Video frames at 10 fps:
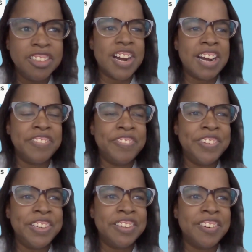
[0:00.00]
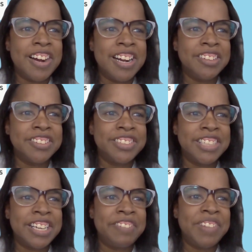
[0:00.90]
I've been Ohio
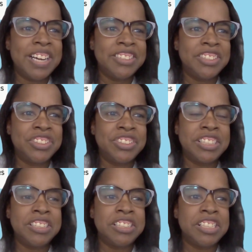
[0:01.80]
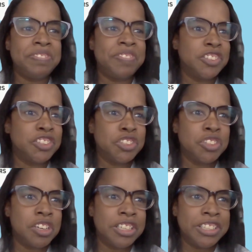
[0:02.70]
Tech Ambassador since it first
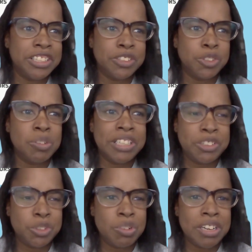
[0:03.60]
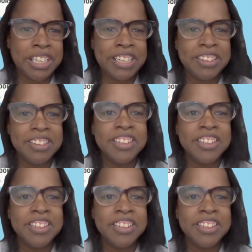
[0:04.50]
started in 2020,